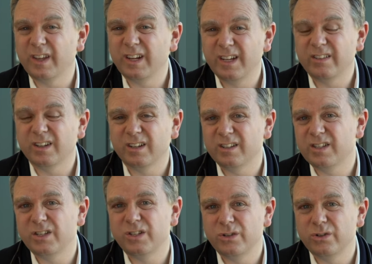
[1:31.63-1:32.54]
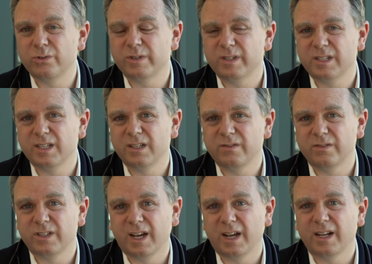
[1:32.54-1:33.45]
they need to continue to receive
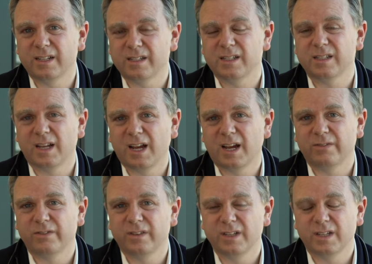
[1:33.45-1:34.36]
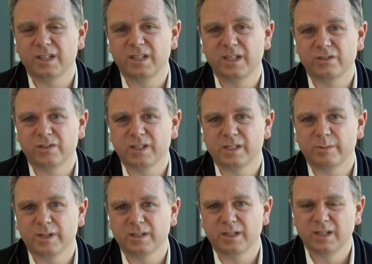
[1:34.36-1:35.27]
dialysis after their kidney
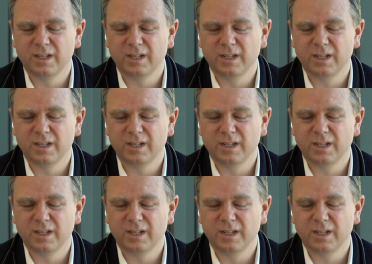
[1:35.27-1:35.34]
transplant.